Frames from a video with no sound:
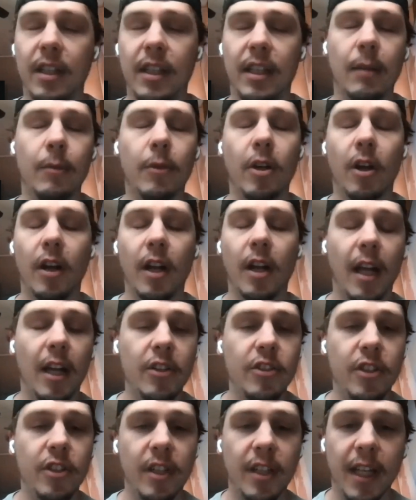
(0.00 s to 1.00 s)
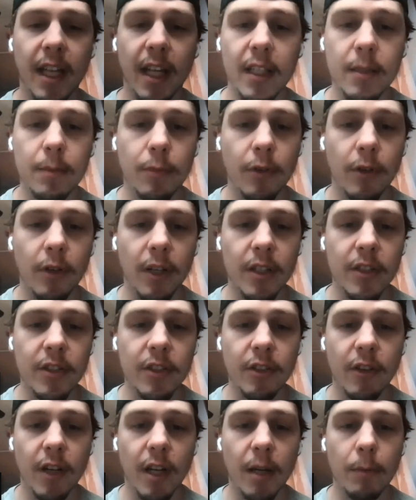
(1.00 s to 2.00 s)
Kim Kardashian gets per
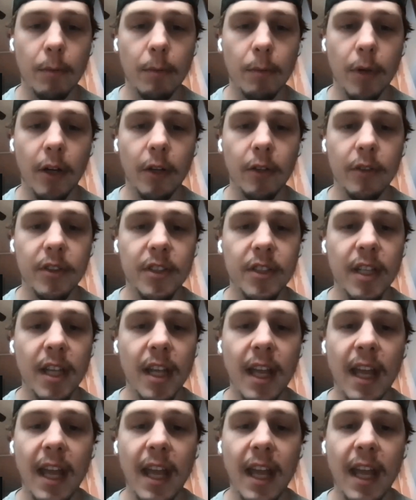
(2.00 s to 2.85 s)
Instagram post.